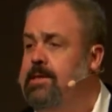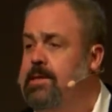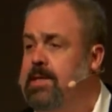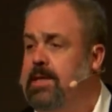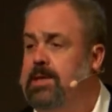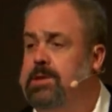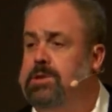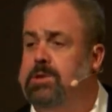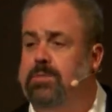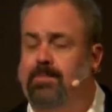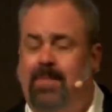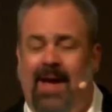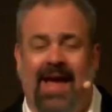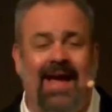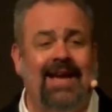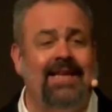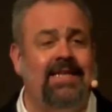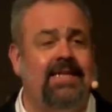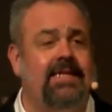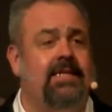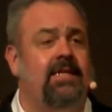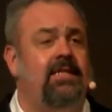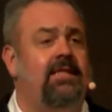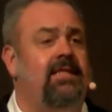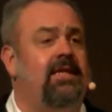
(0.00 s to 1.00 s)
it's
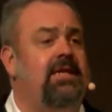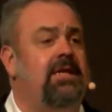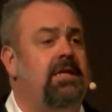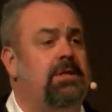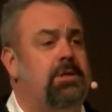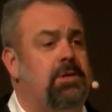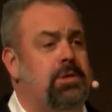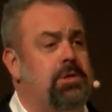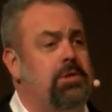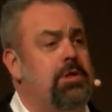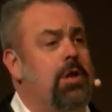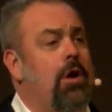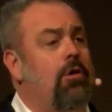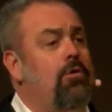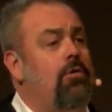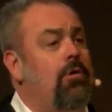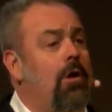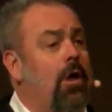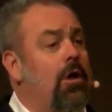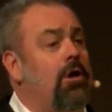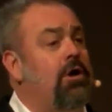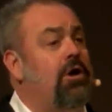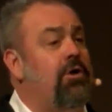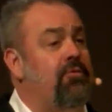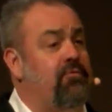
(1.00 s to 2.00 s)
expected that it's no
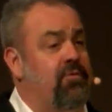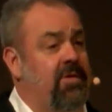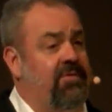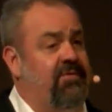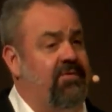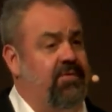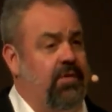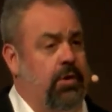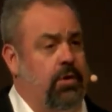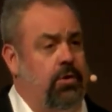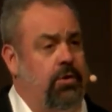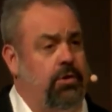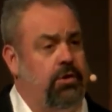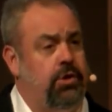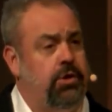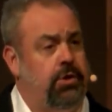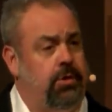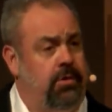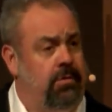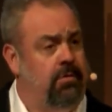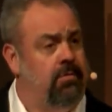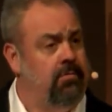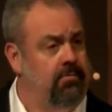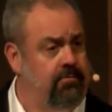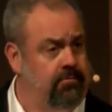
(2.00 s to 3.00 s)
longer referred
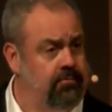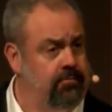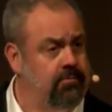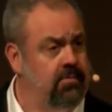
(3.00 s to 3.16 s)
to.